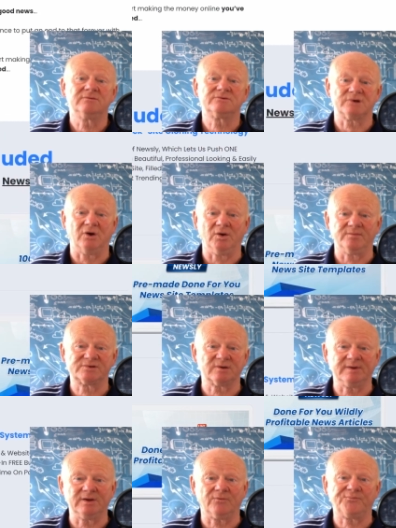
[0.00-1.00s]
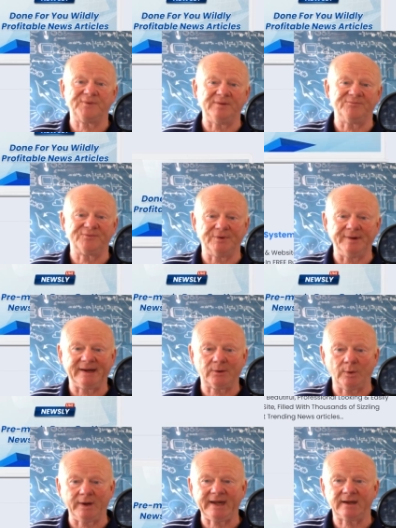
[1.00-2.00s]
time. Some of you'll flip through it
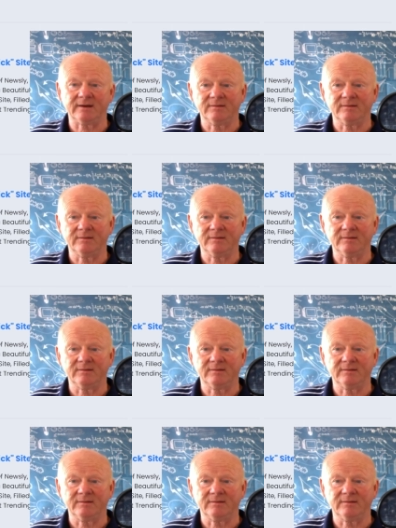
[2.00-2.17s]
quick,